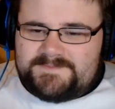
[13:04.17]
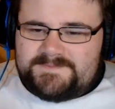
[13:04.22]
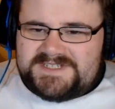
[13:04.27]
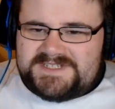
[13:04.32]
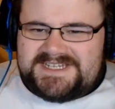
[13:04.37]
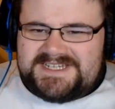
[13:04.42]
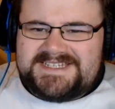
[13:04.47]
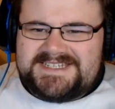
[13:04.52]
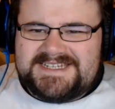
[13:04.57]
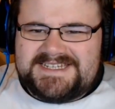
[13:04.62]

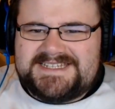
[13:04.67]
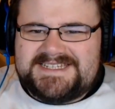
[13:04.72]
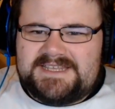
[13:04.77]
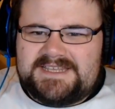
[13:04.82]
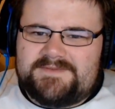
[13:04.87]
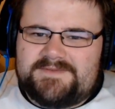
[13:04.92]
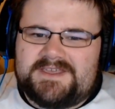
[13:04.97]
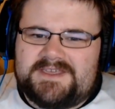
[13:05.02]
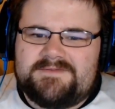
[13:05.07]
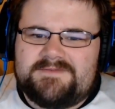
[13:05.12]

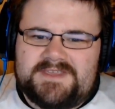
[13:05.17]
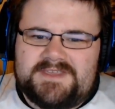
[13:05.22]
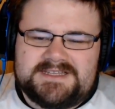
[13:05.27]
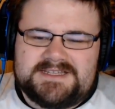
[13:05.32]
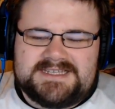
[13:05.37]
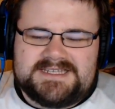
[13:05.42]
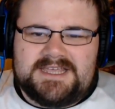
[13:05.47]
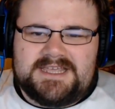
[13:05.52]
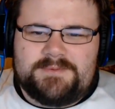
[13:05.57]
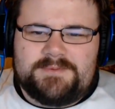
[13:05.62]
CCTV of the
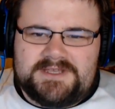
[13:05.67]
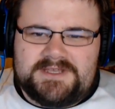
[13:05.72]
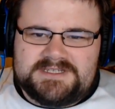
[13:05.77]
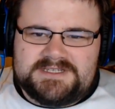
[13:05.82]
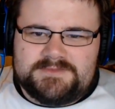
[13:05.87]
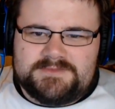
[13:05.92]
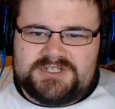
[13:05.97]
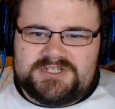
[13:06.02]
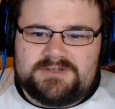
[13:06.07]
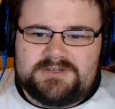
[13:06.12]
entire
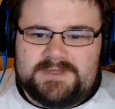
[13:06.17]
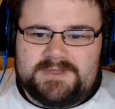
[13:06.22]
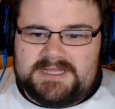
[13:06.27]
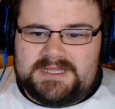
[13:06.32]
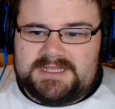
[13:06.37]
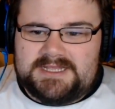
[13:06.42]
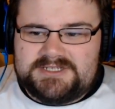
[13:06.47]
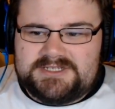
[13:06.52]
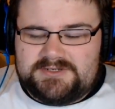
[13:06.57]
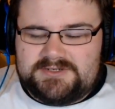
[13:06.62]
place. I'm assuming
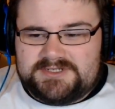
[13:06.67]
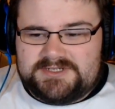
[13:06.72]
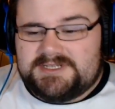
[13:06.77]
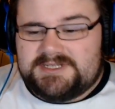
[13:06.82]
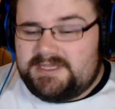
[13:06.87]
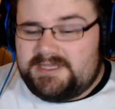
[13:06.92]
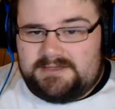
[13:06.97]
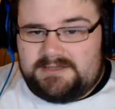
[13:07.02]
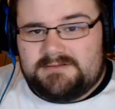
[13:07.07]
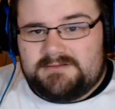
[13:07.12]
that's
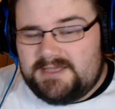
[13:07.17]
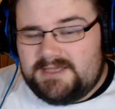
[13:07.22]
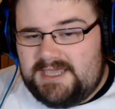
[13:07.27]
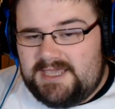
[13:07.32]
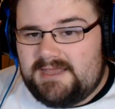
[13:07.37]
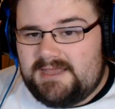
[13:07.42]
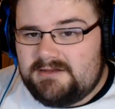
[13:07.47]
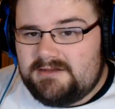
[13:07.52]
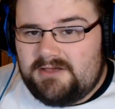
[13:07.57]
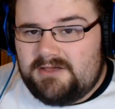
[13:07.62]
just like
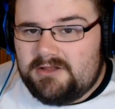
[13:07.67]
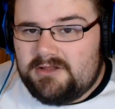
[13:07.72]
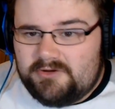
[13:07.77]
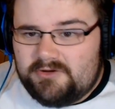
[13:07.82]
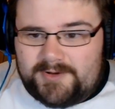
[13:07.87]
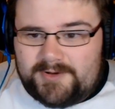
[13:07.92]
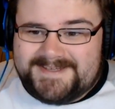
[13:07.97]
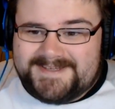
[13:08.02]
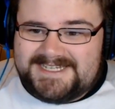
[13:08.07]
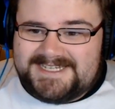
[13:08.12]
again a
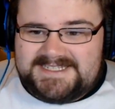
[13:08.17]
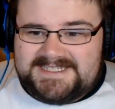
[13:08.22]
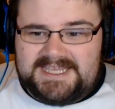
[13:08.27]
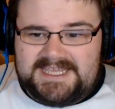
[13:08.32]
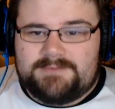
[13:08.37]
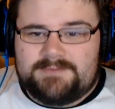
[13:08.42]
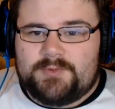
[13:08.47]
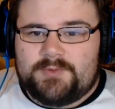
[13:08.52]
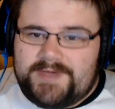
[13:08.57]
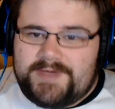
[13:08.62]
holographic
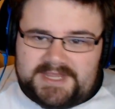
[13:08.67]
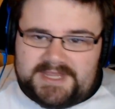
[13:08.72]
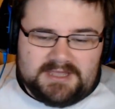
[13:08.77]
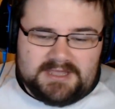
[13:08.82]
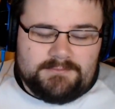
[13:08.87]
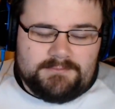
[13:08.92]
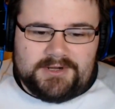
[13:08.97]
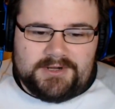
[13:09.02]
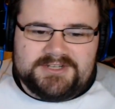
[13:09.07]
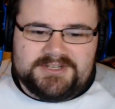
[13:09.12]
table where they
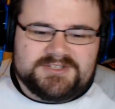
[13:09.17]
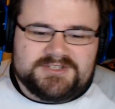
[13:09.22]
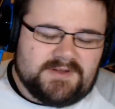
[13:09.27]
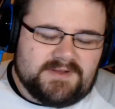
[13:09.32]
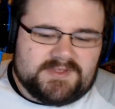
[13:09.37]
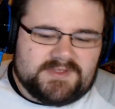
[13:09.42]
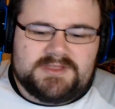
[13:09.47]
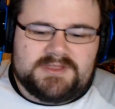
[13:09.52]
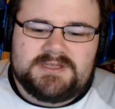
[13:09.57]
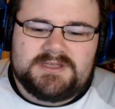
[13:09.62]
can monitor
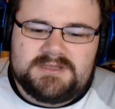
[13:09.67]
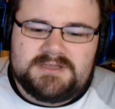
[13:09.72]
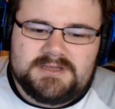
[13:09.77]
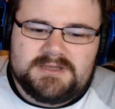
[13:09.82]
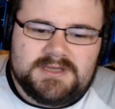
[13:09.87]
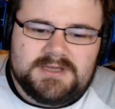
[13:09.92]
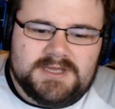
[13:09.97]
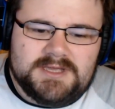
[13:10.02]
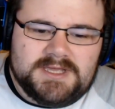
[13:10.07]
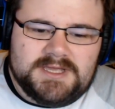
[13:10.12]
everything.
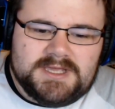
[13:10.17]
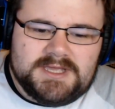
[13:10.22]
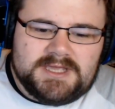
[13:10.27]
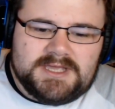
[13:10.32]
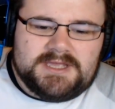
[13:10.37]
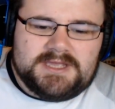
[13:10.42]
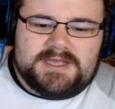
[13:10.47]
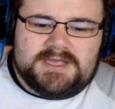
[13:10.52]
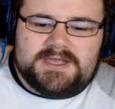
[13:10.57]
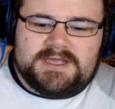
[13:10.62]

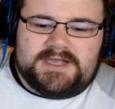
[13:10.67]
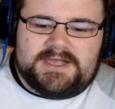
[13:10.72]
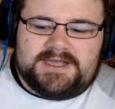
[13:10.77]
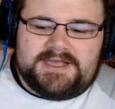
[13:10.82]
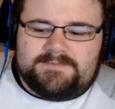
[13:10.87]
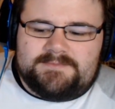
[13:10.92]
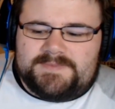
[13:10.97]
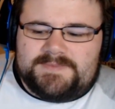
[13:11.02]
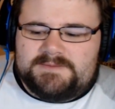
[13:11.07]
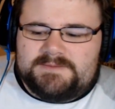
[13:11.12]

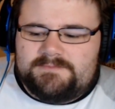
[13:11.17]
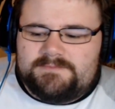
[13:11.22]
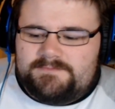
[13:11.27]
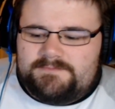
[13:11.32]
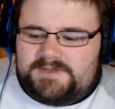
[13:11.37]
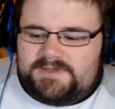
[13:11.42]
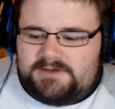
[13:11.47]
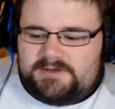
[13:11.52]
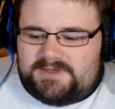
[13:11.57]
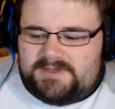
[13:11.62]
Um,
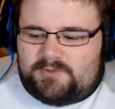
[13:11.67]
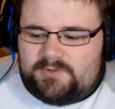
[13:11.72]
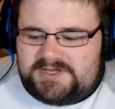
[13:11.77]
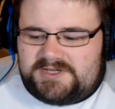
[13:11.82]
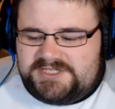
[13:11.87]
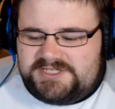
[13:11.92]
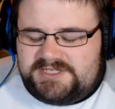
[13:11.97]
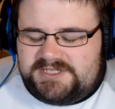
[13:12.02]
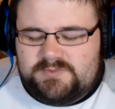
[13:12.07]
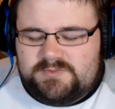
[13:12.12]
you know, my
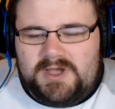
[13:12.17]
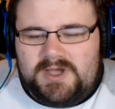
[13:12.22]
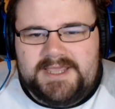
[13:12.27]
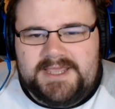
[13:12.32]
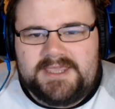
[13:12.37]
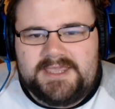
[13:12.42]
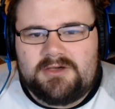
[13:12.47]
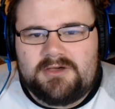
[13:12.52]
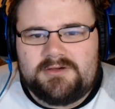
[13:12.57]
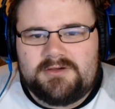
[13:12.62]
question is
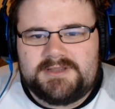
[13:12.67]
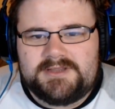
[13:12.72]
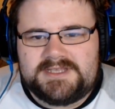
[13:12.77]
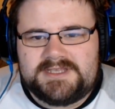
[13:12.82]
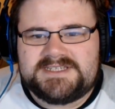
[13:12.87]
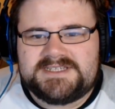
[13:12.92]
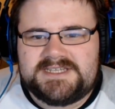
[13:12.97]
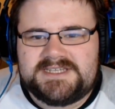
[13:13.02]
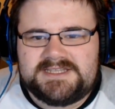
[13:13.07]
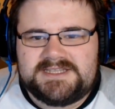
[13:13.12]
why can't
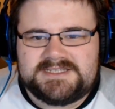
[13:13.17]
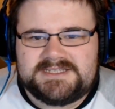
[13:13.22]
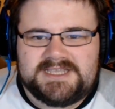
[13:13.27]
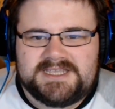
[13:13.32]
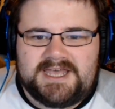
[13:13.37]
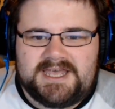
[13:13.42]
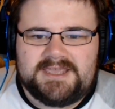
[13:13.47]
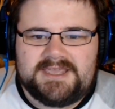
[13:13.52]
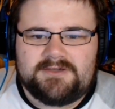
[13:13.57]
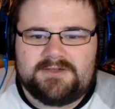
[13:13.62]
they see this
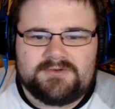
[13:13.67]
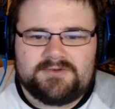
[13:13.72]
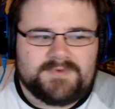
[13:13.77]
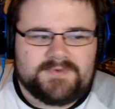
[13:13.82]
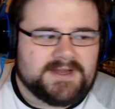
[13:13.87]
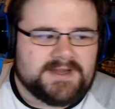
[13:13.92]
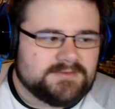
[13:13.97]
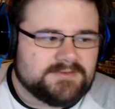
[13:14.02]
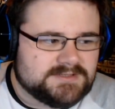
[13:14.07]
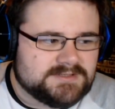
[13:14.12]
guy going
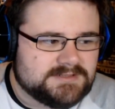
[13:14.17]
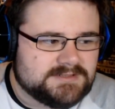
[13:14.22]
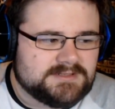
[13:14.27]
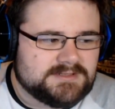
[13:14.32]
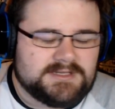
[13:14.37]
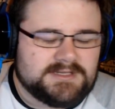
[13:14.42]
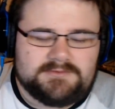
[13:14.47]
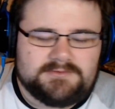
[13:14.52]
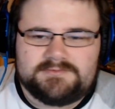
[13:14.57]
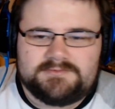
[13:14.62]
around,
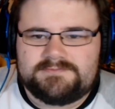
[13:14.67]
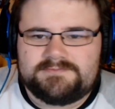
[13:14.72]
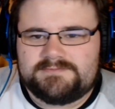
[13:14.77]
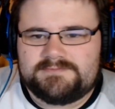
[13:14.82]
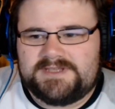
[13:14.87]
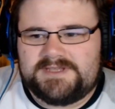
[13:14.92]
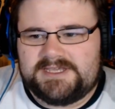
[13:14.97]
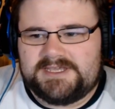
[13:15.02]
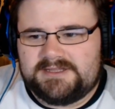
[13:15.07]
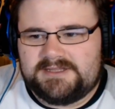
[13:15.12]
you know,
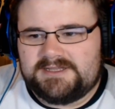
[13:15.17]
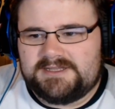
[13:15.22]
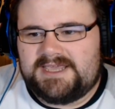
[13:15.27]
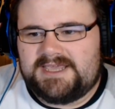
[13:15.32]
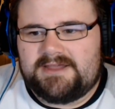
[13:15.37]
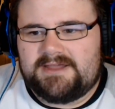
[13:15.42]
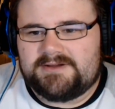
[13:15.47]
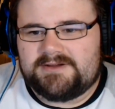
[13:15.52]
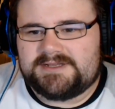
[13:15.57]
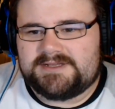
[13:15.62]
killing the
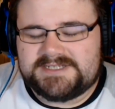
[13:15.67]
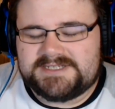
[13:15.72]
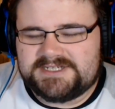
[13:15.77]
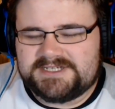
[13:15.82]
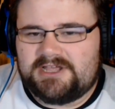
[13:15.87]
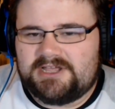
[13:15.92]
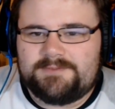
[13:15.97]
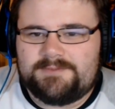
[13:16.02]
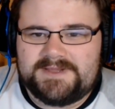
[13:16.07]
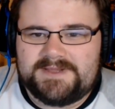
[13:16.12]
characters,
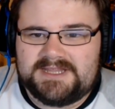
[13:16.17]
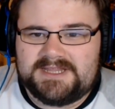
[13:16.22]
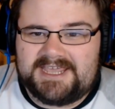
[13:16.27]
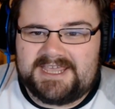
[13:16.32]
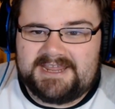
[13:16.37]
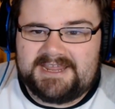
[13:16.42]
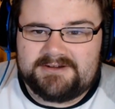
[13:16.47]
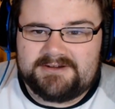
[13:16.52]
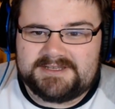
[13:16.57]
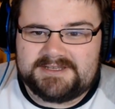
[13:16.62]
scalping the
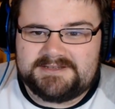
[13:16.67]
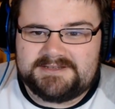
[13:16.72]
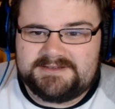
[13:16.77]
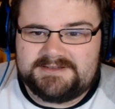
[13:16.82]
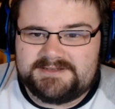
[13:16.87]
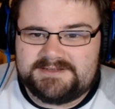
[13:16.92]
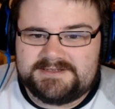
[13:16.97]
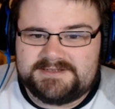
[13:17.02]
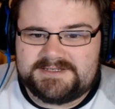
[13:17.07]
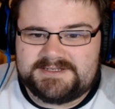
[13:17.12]

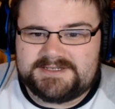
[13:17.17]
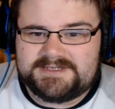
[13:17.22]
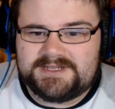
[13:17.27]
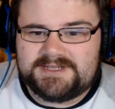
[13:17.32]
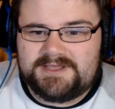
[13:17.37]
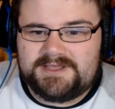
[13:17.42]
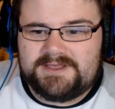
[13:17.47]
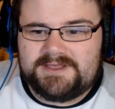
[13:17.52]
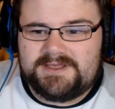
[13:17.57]
characters?